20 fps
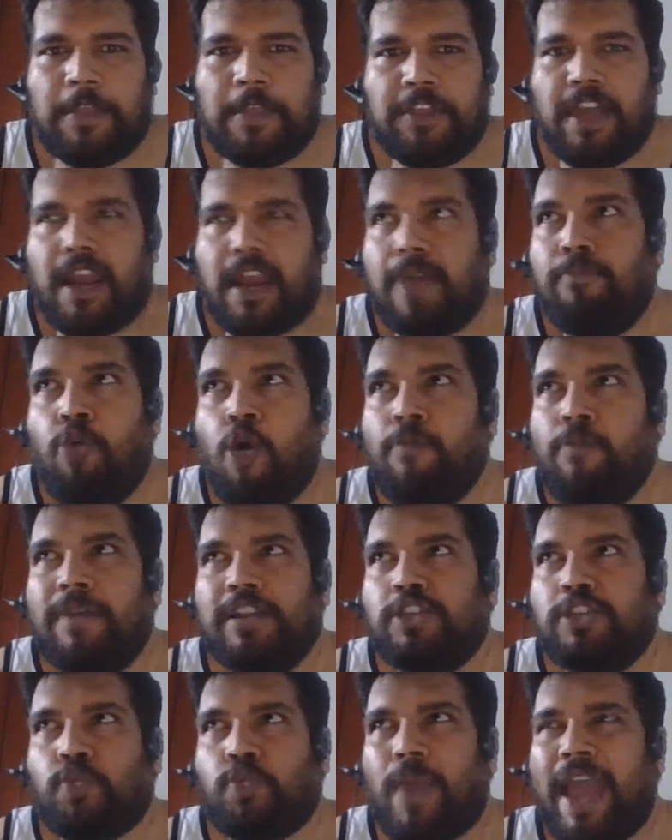There are
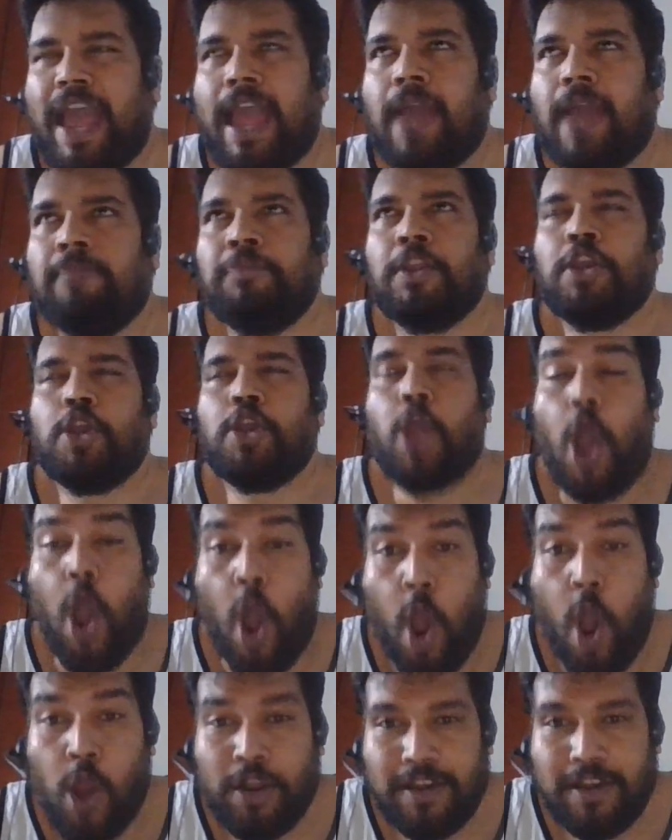moments where
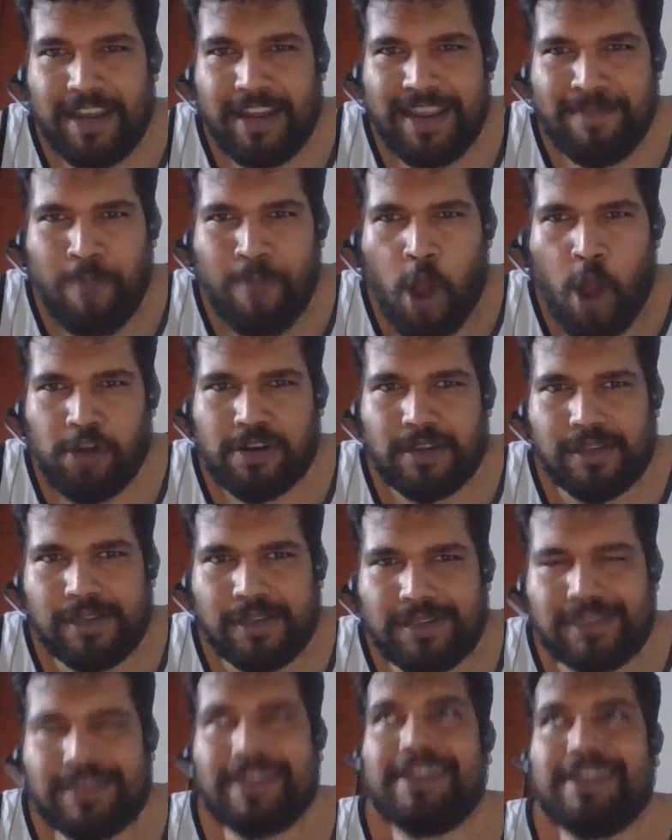ordinary
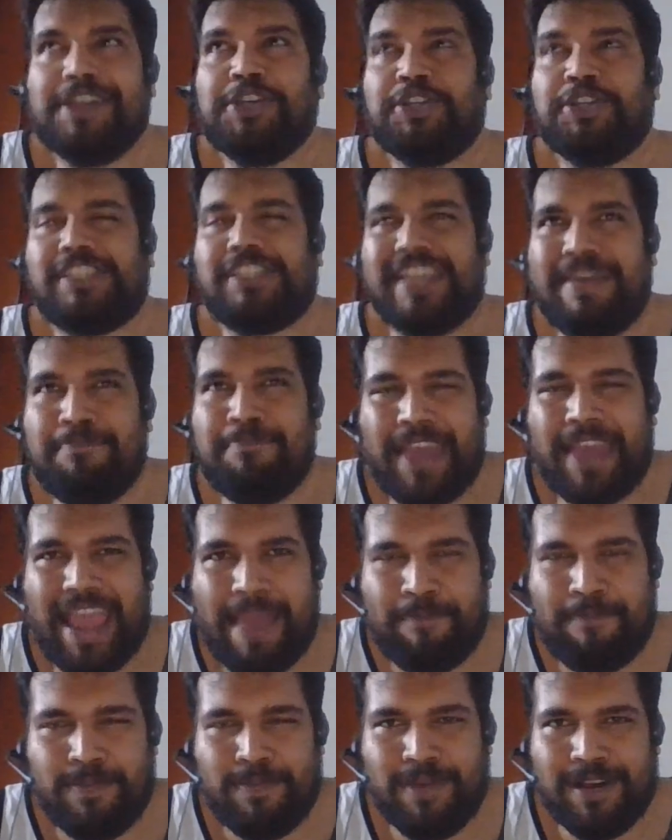mortals seem
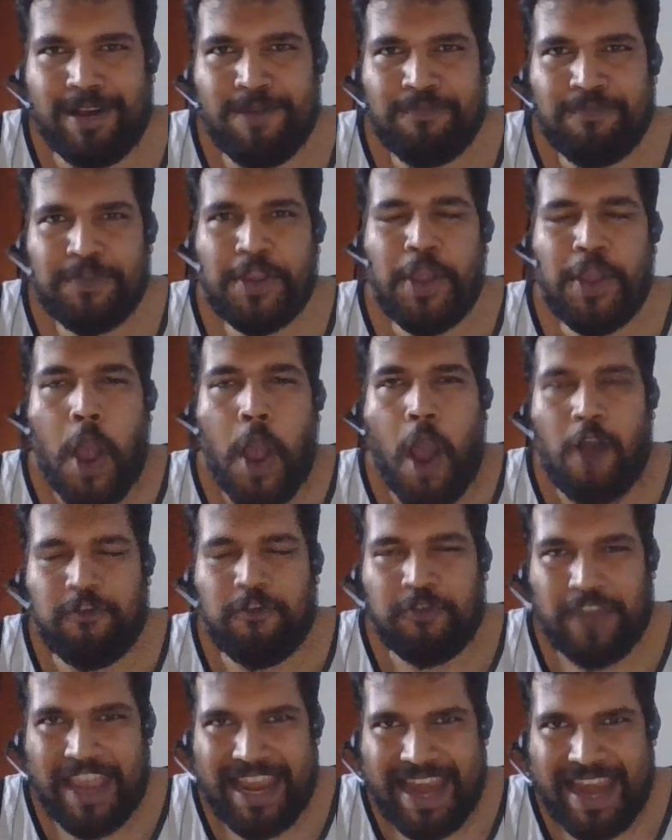capable
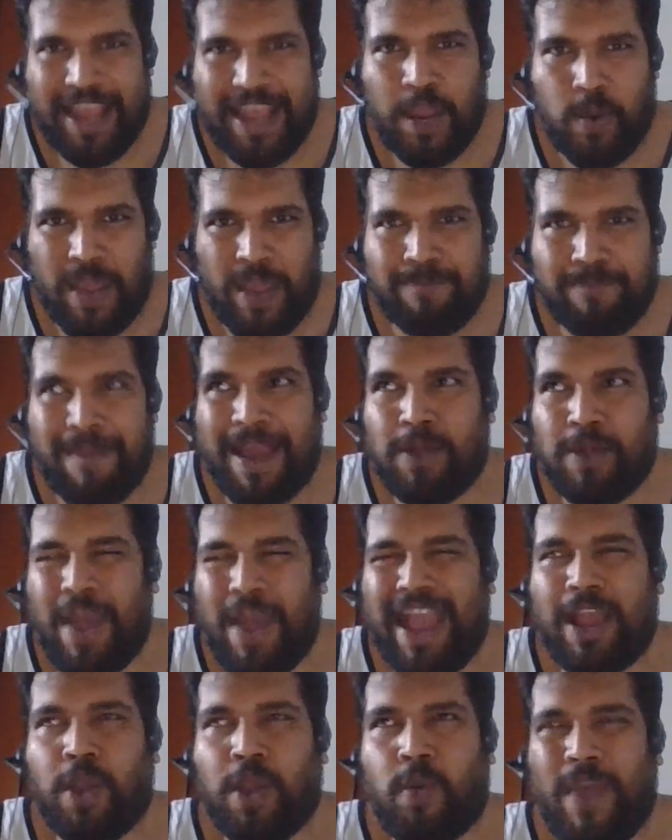of killing Quick Ben,
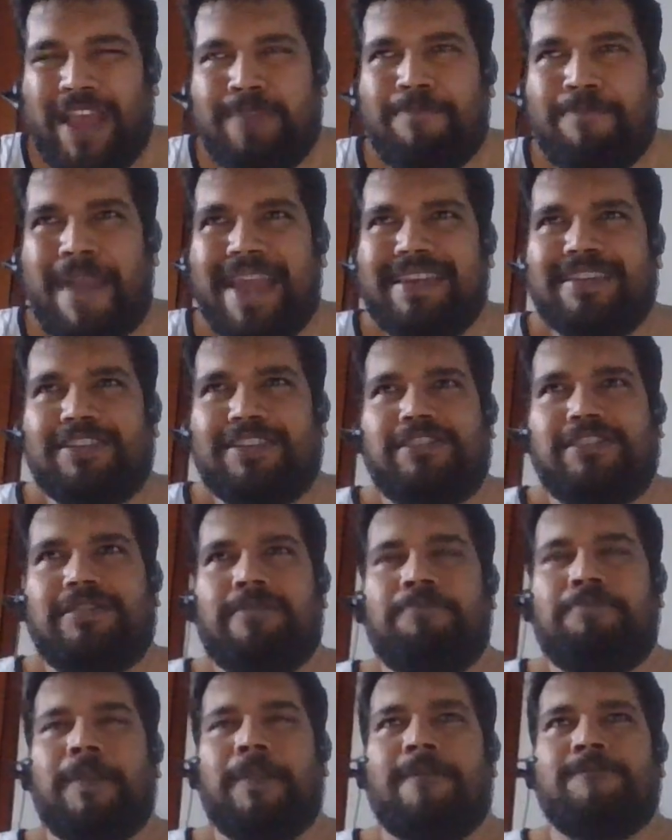where Quick Ben is
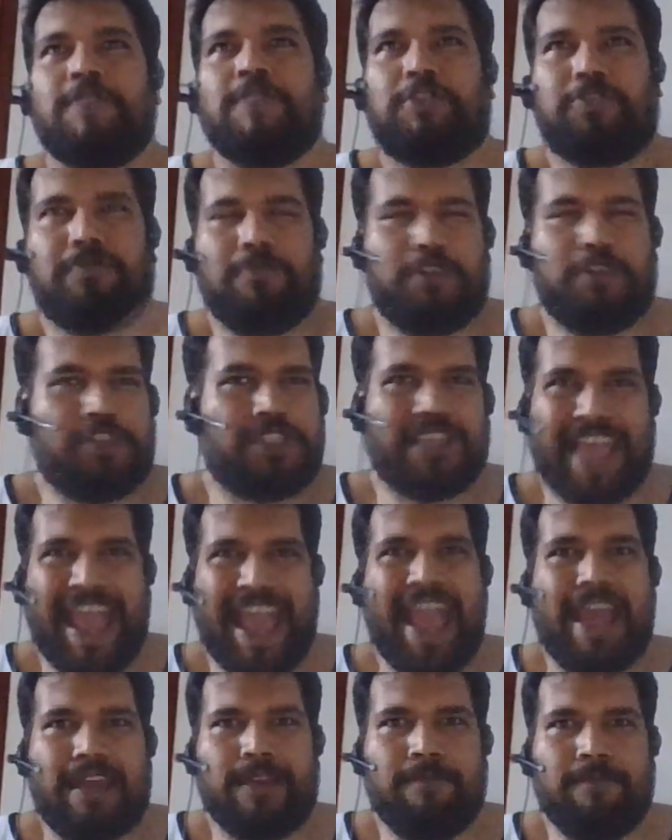
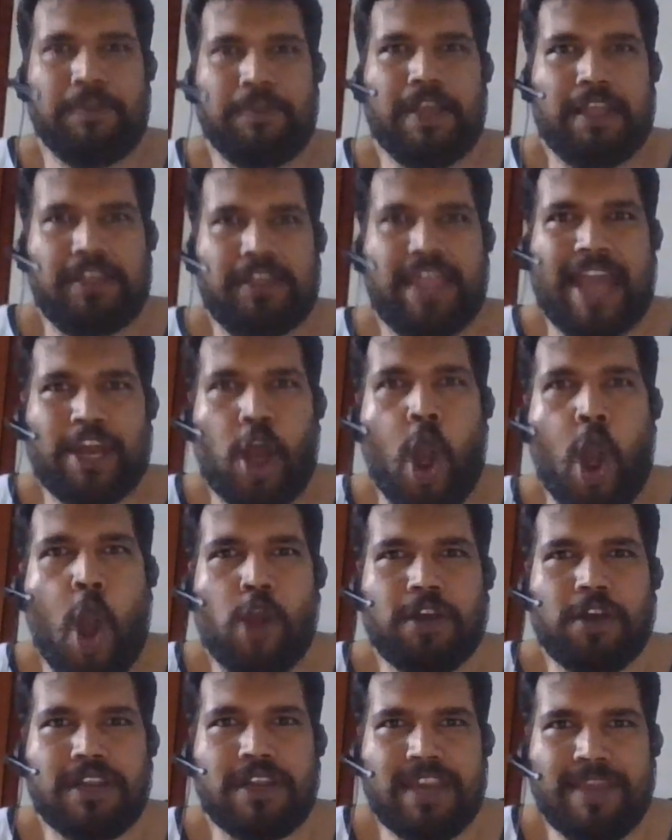scared that
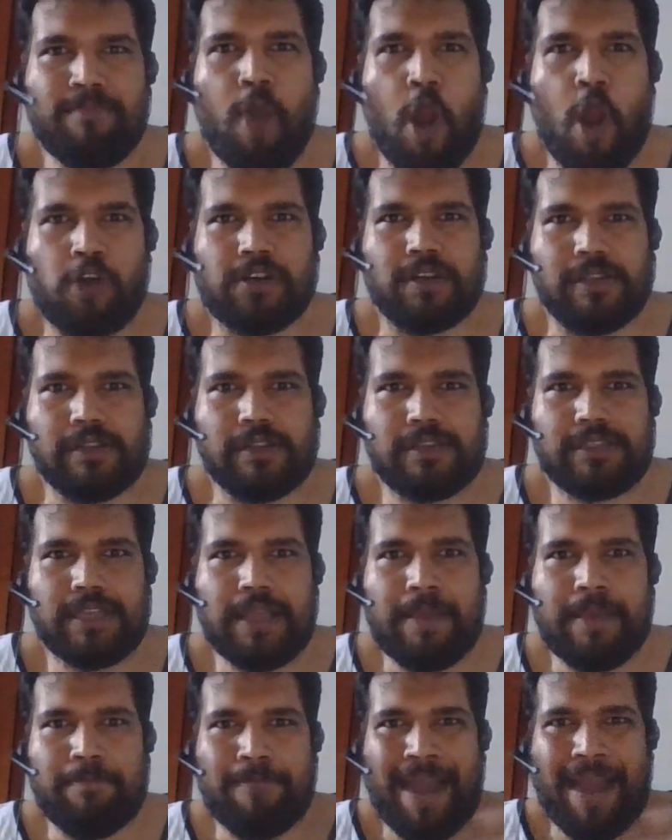ordinary mortals
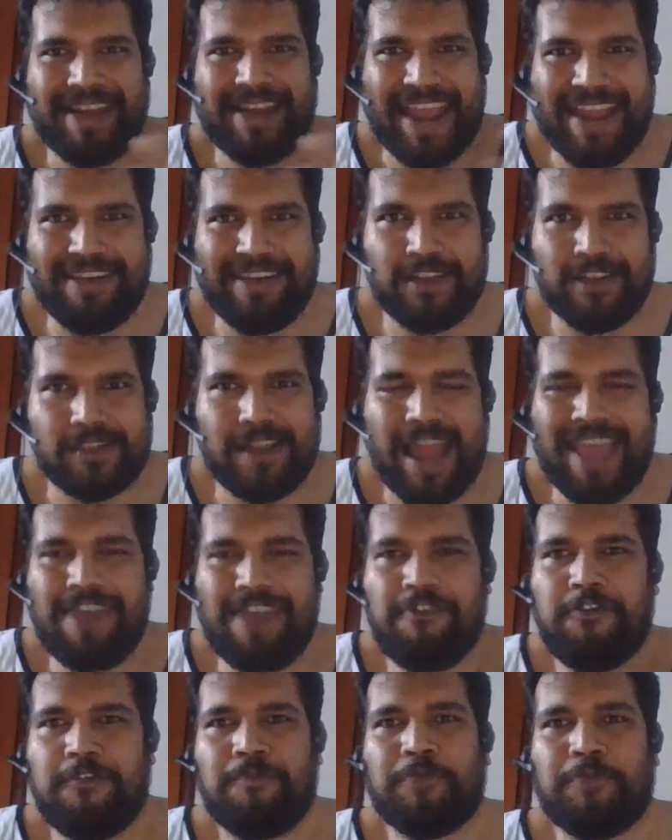might end his
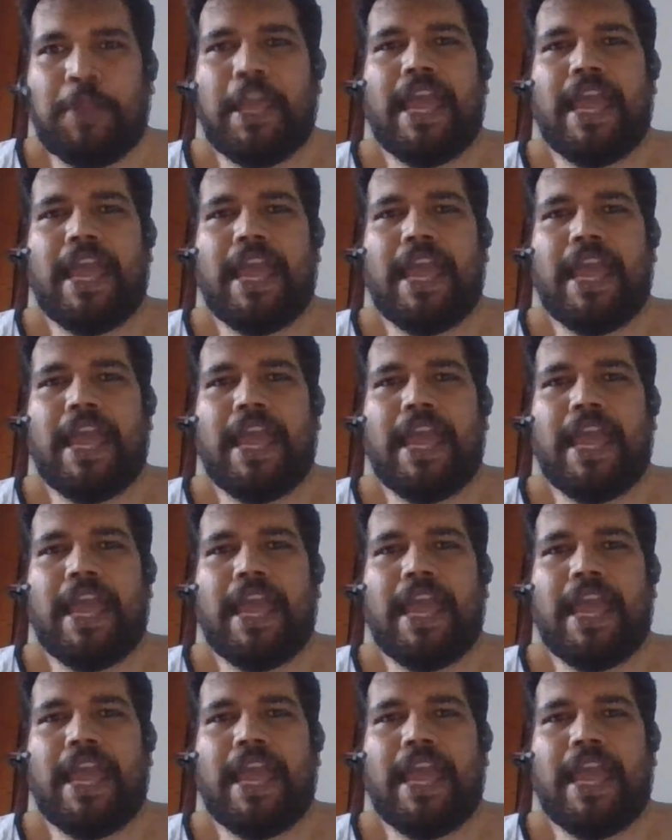life.